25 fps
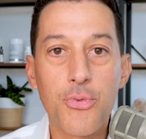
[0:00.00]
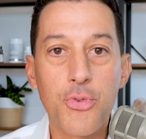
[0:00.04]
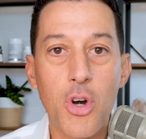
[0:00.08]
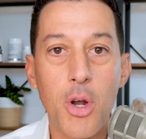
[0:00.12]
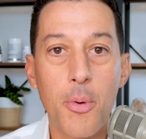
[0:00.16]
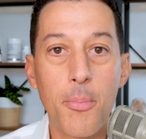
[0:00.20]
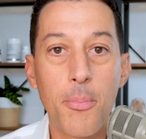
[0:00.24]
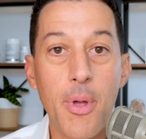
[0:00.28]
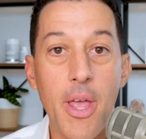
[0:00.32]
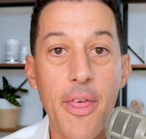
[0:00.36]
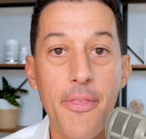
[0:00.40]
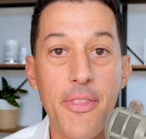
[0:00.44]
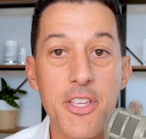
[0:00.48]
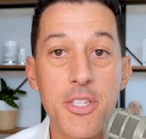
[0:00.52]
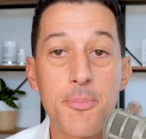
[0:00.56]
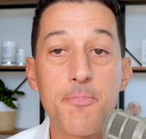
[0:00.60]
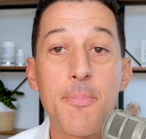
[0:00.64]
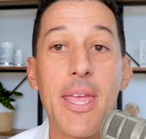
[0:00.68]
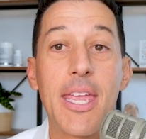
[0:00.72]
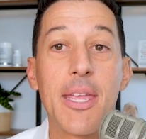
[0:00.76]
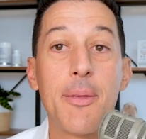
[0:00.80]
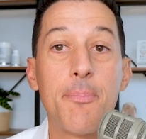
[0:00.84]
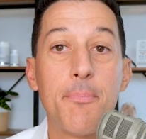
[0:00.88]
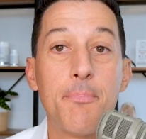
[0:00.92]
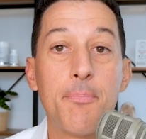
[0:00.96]
from, and this
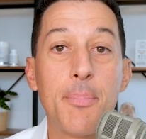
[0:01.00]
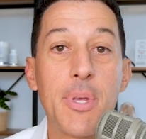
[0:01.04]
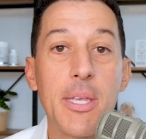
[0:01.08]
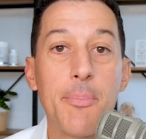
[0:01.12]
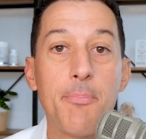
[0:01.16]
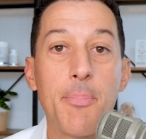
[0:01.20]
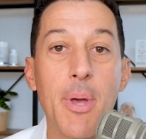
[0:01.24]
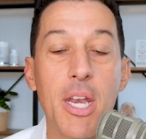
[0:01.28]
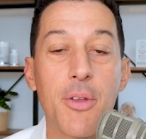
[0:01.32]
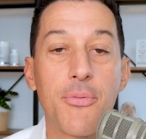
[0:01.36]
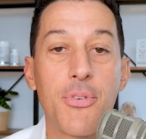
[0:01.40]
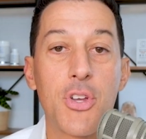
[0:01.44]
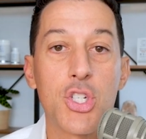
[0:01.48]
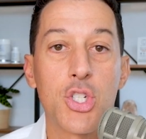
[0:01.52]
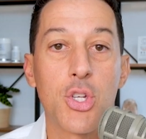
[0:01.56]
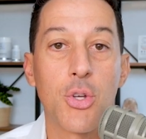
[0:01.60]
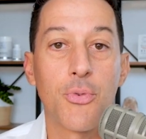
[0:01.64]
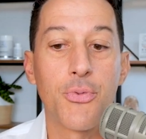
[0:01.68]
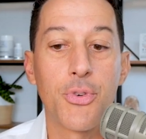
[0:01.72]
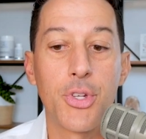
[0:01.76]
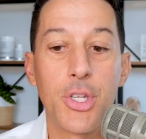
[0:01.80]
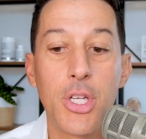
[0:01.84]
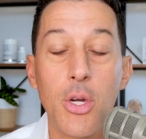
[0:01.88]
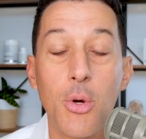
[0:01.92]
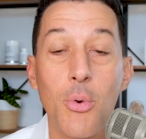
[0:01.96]
may be beneficial
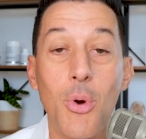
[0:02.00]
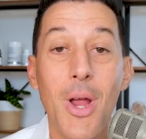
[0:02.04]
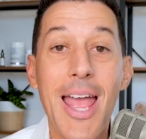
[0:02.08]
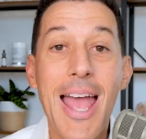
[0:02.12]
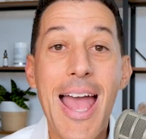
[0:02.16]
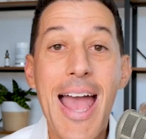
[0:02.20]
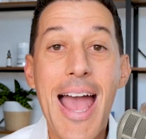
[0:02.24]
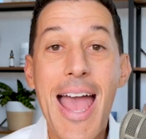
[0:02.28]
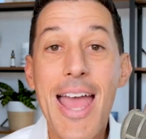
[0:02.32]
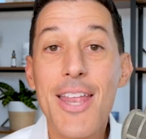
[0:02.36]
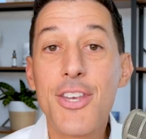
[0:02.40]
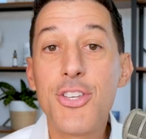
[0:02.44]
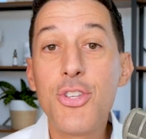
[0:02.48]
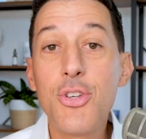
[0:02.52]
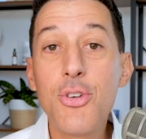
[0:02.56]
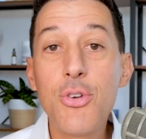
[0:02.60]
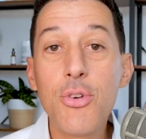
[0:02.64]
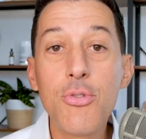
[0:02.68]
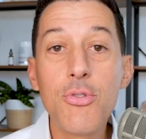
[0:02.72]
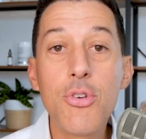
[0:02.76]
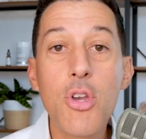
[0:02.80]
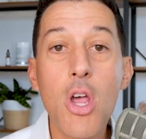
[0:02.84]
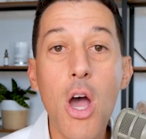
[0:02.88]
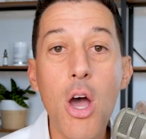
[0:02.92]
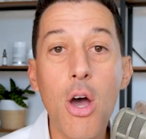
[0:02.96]
for you, do
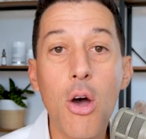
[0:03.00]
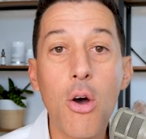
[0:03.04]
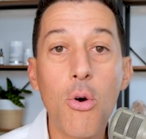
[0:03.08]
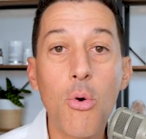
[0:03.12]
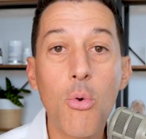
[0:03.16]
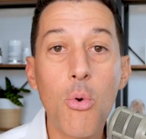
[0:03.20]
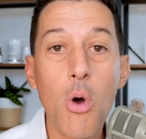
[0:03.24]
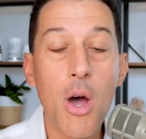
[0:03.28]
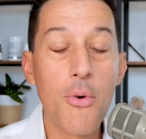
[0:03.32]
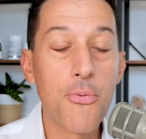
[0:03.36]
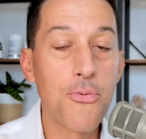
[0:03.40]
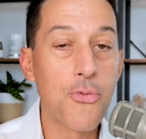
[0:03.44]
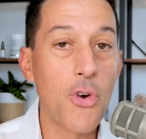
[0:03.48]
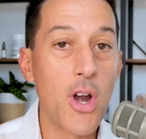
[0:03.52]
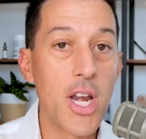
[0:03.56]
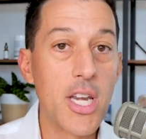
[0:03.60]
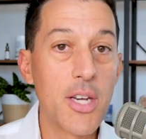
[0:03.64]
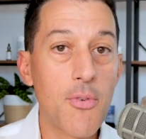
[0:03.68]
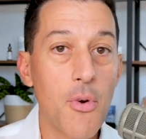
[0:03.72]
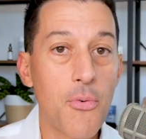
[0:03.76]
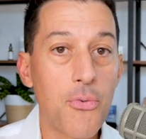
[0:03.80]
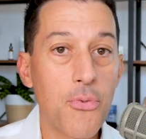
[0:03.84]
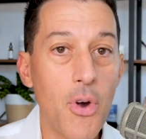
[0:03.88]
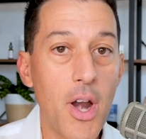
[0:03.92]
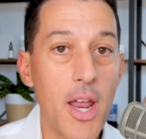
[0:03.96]
you know a friend
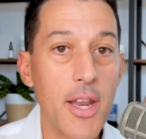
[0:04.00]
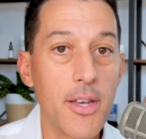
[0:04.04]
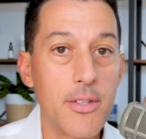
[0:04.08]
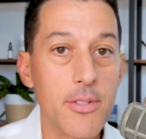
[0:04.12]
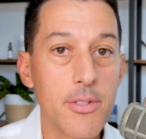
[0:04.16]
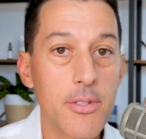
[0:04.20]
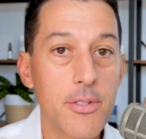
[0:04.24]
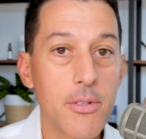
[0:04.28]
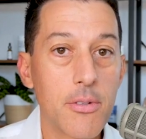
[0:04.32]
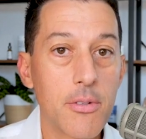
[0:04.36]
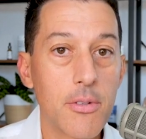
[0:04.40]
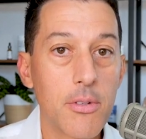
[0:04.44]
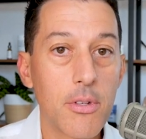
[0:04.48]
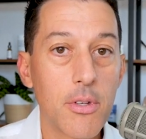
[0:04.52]
of a friend?